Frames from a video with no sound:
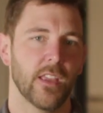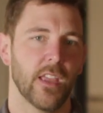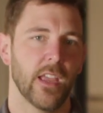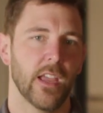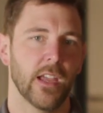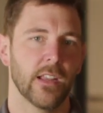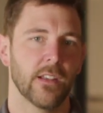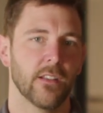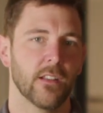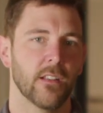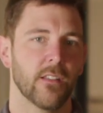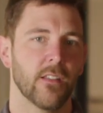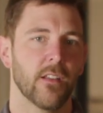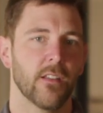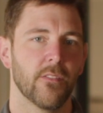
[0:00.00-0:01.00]
And
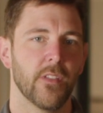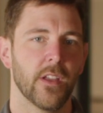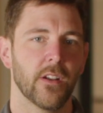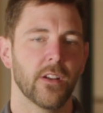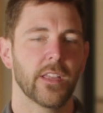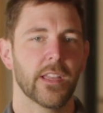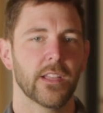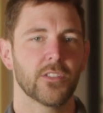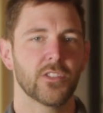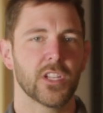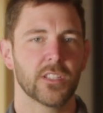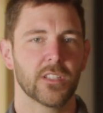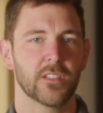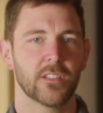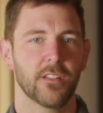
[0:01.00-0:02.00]
there again,
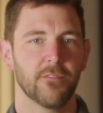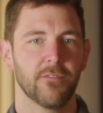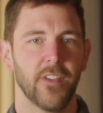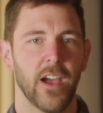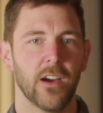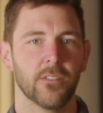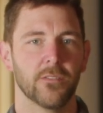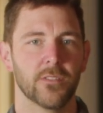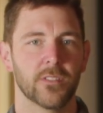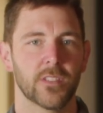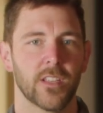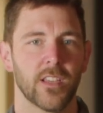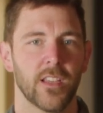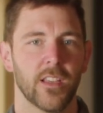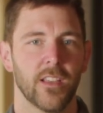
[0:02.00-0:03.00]
Jesus confounds